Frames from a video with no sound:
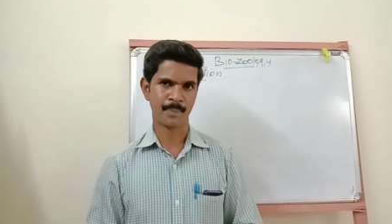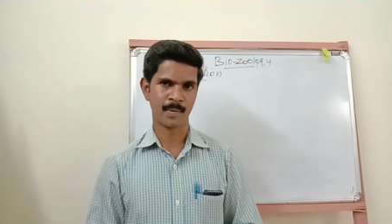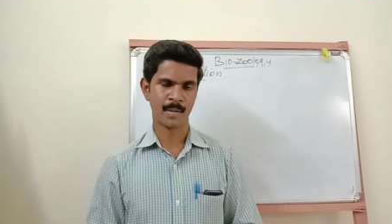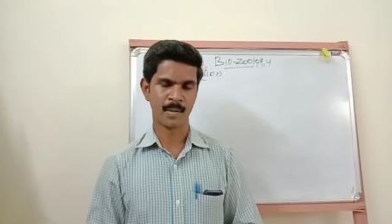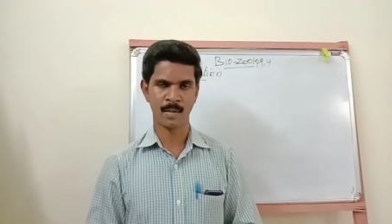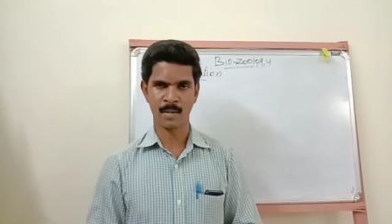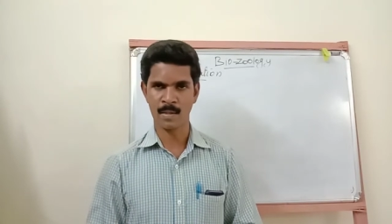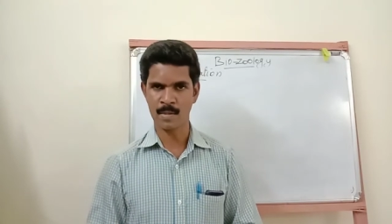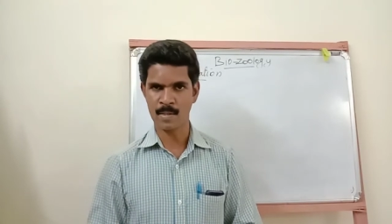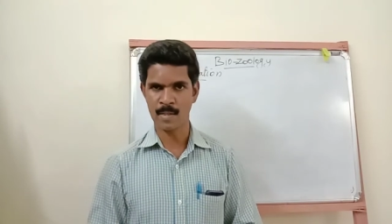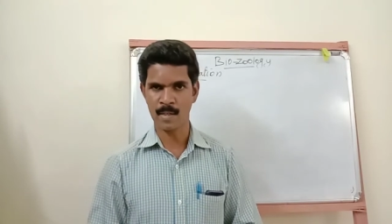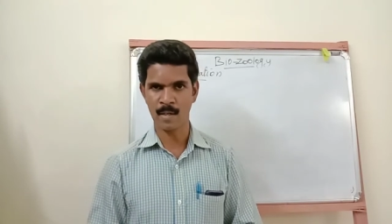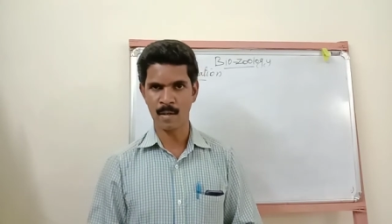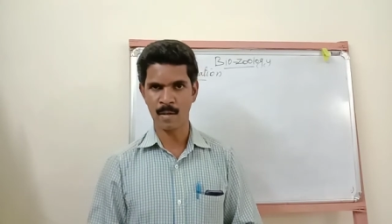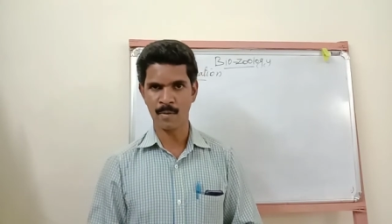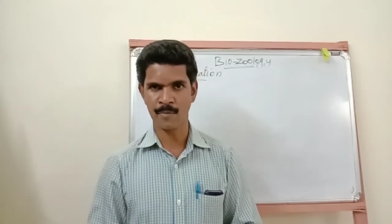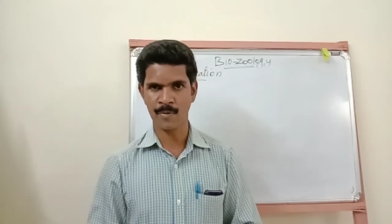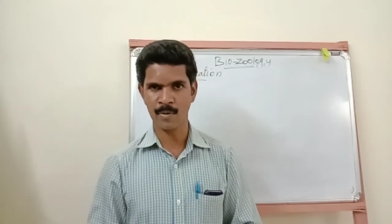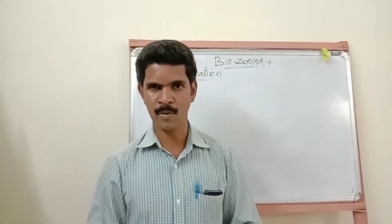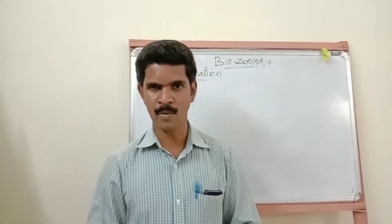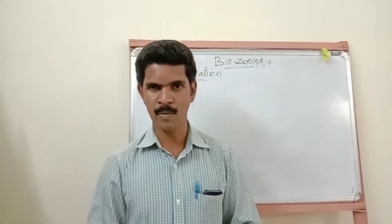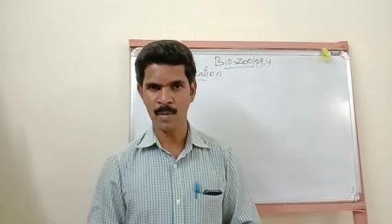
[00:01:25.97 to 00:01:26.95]
Understand all
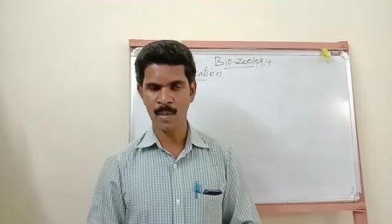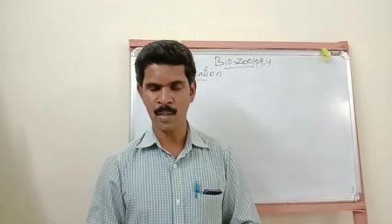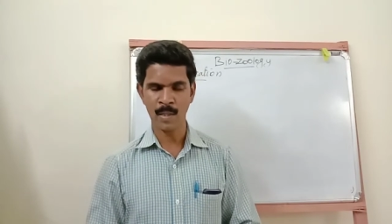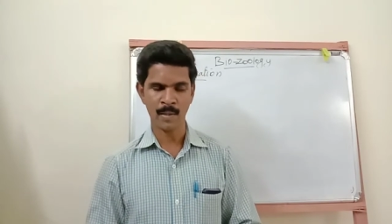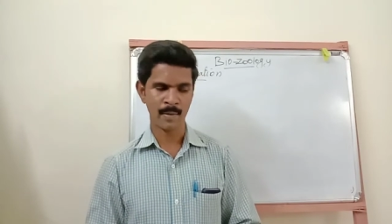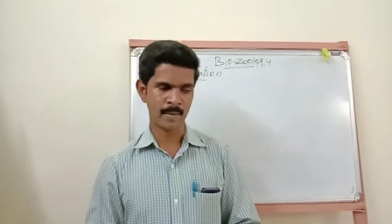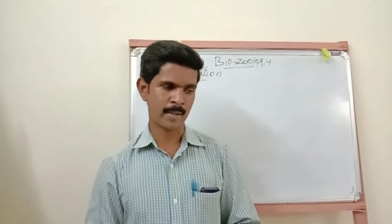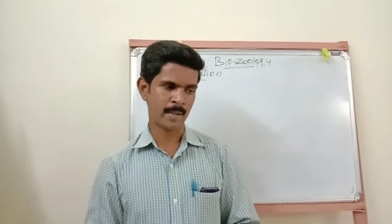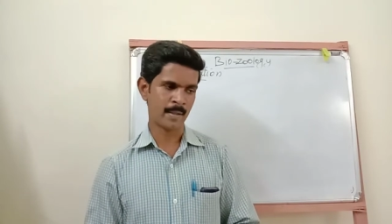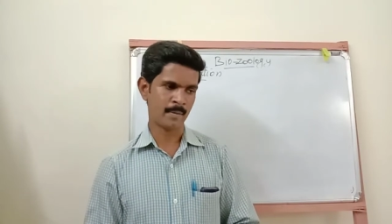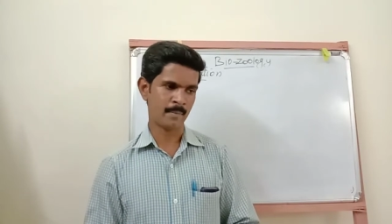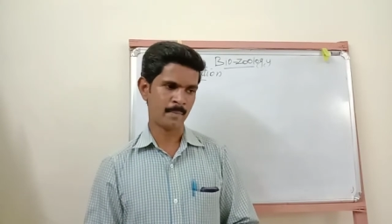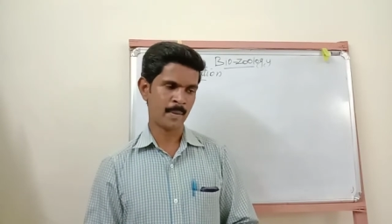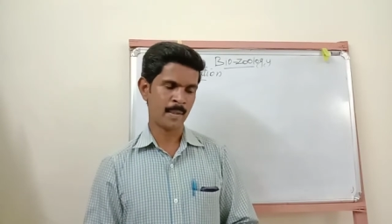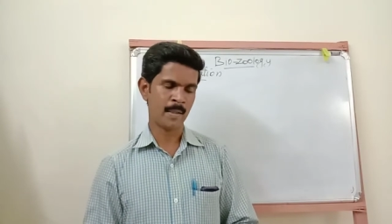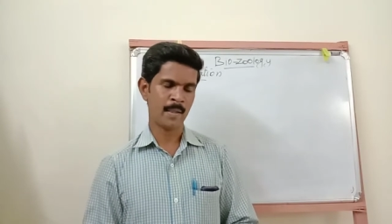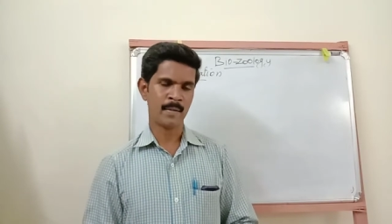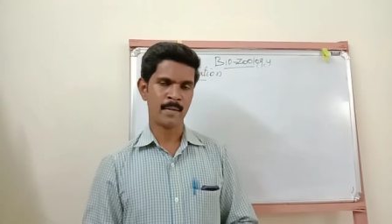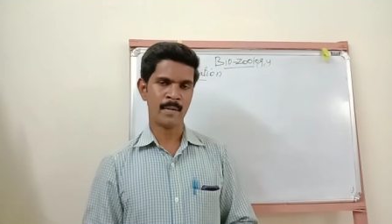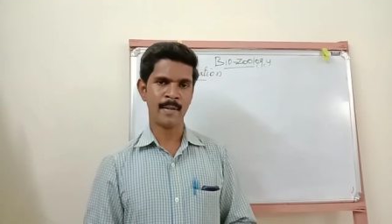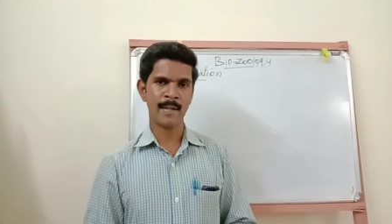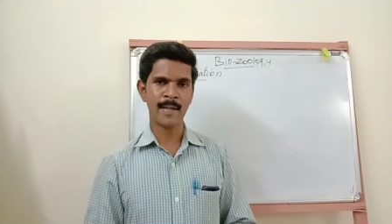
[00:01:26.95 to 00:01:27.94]
of you? Then
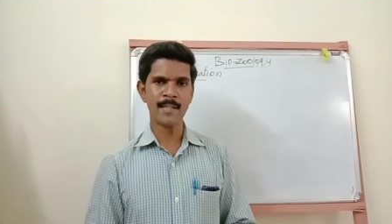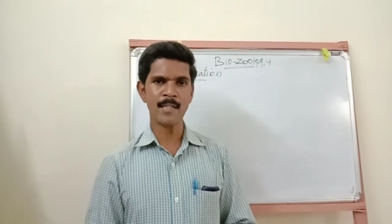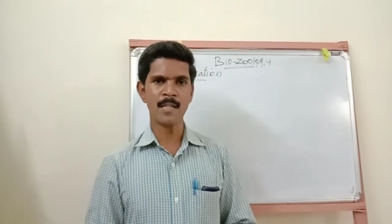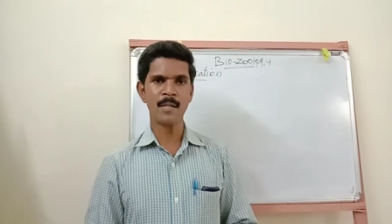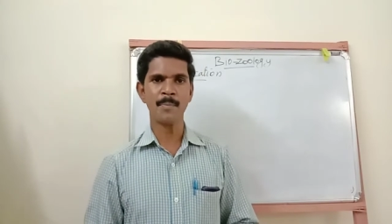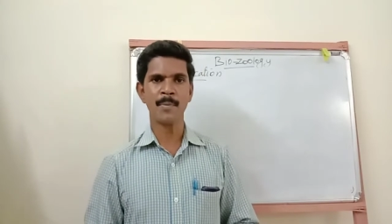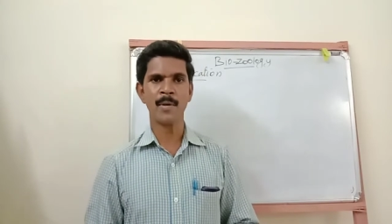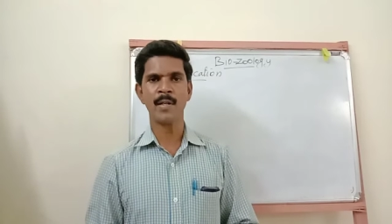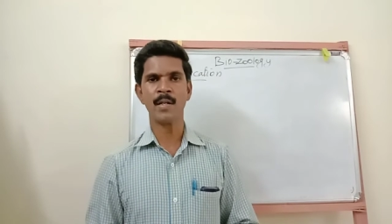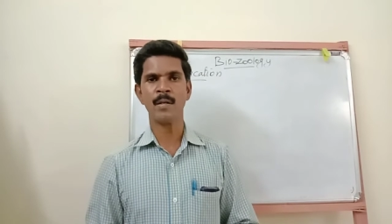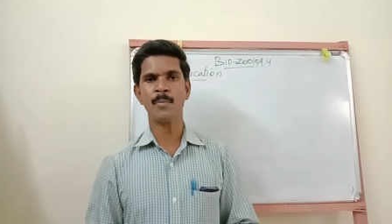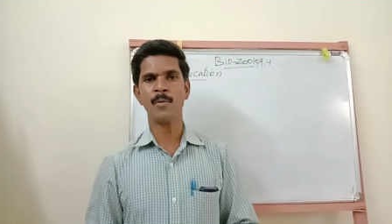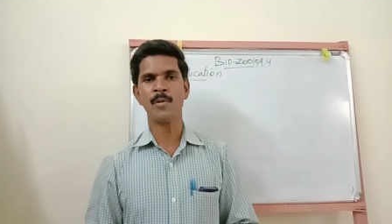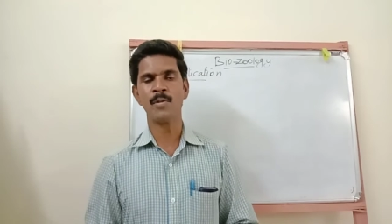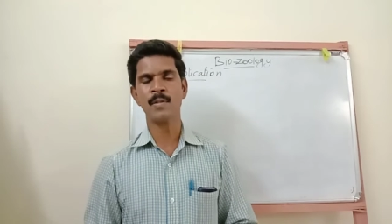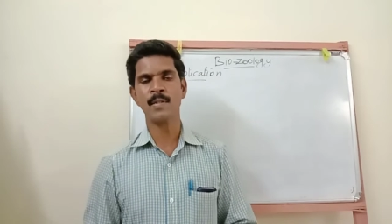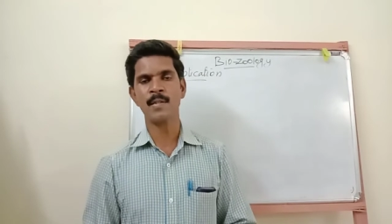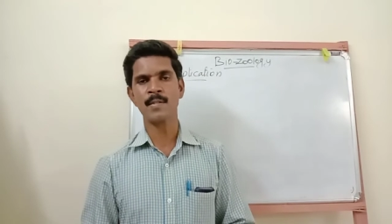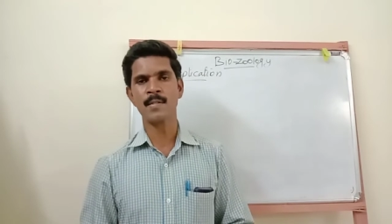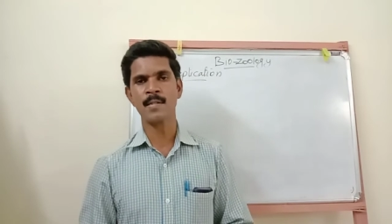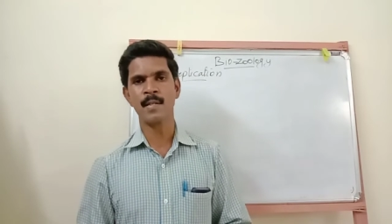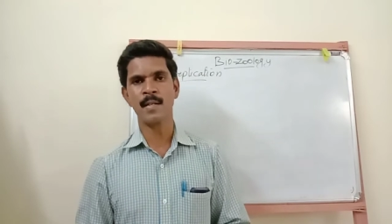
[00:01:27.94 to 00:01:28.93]
the next point about
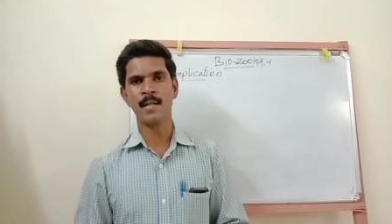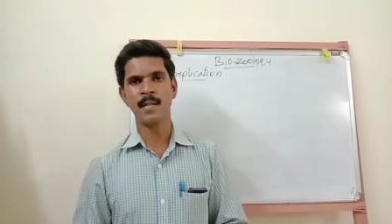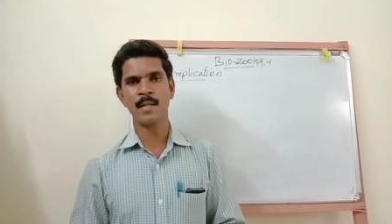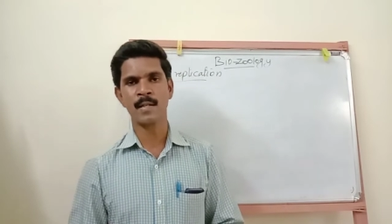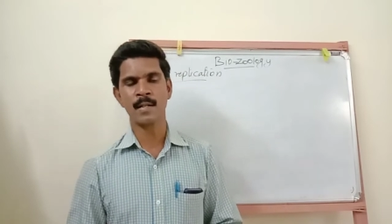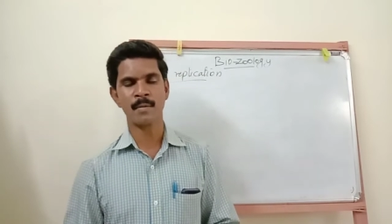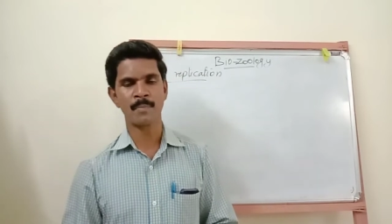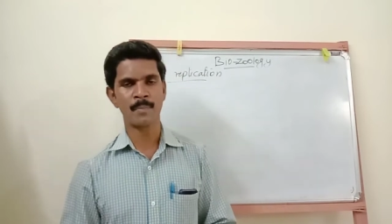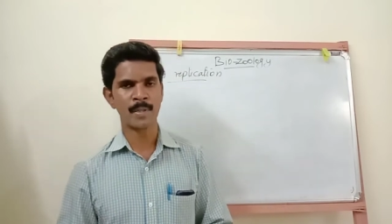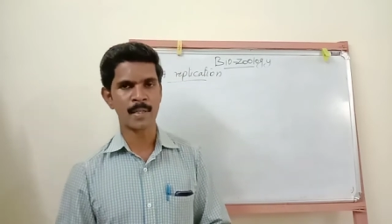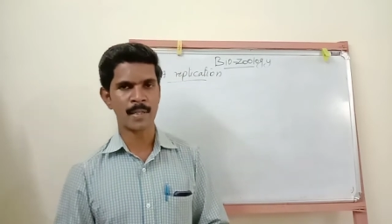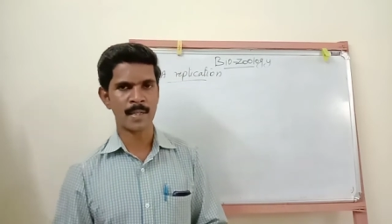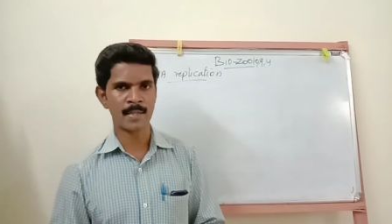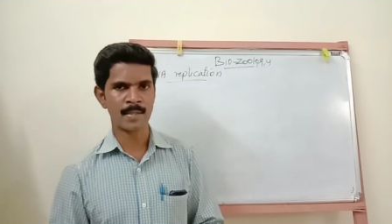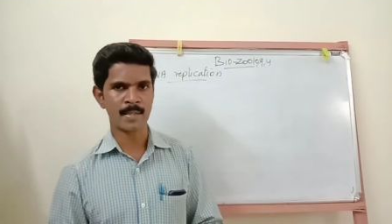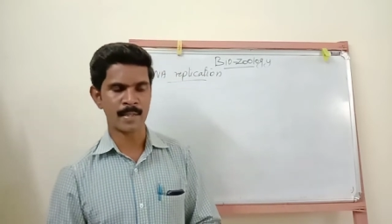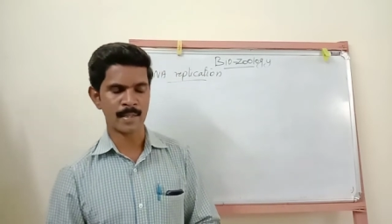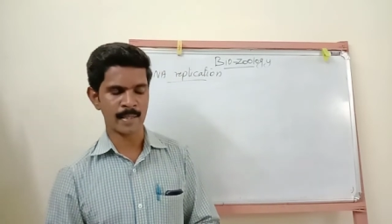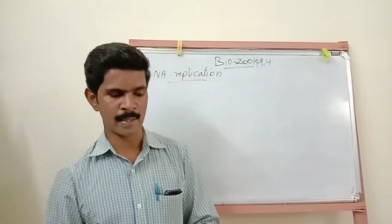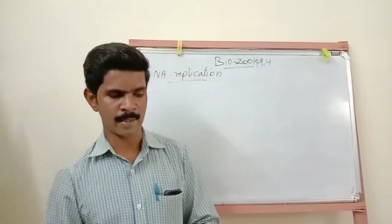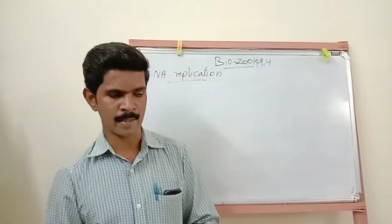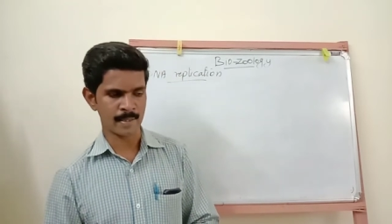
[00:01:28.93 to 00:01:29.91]
this DNA
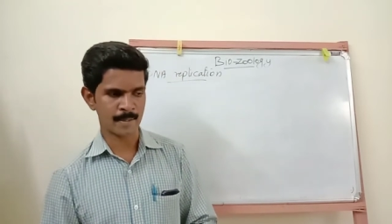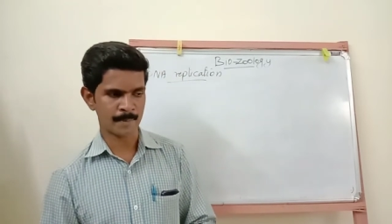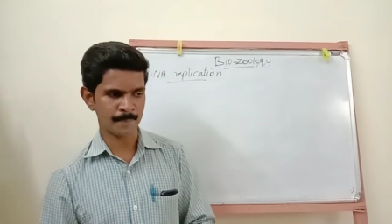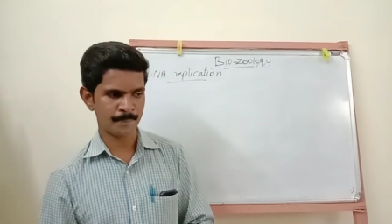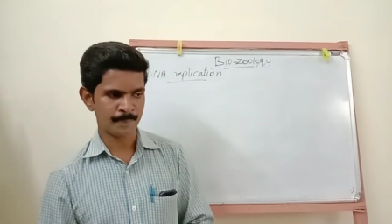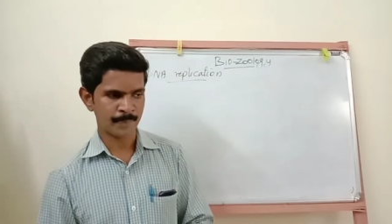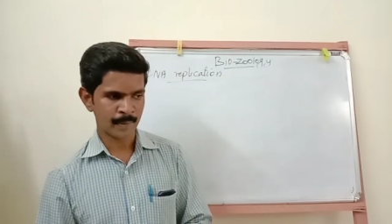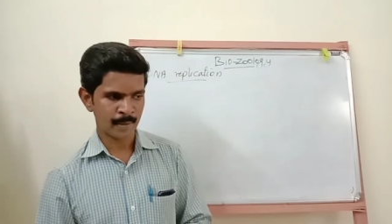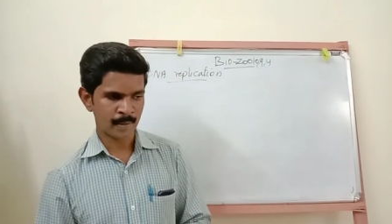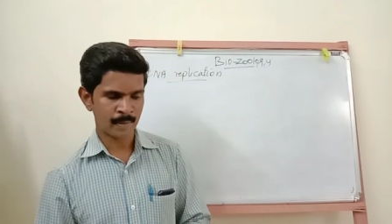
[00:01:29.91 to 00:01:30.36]
replication is